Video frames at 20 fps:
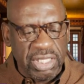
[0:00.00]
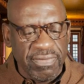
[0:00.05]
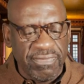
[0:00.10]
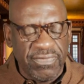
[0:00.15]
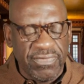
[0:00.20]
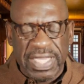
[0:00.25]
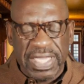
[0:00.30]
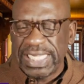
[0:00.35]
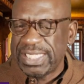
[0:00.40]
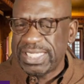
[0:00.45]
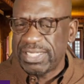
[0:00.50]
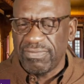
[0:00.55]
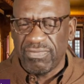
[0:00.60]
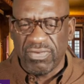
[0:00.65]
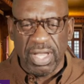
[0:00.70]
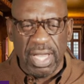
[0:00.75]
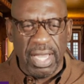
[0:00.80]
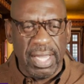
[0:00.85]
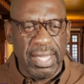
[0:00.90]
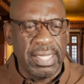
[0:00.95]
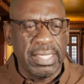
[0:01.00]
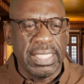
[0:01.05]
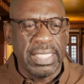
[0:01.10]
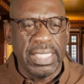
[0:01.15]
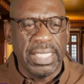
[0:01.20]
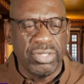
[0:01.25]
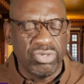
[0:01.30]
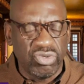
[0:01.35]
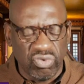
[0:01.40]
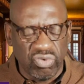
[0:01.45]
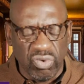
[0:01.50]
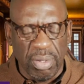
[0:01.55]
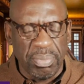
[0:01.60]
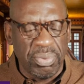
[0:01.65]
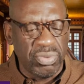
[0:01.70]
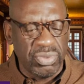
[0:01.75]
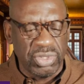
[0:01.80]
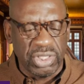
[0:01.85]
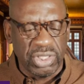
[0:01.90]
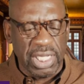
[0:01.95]
the face of God in
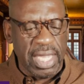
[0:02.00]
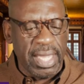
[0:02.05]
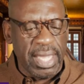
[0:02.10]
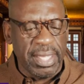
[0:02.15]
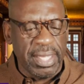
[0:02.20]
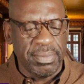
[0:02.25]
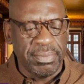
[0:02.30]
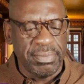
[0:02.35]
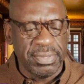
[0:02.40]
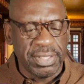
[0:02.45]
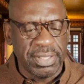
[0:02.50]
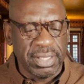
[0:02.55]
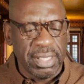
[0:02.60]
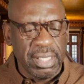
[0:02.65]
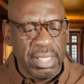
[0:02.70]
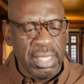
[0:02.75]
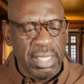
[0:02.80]
troubled times.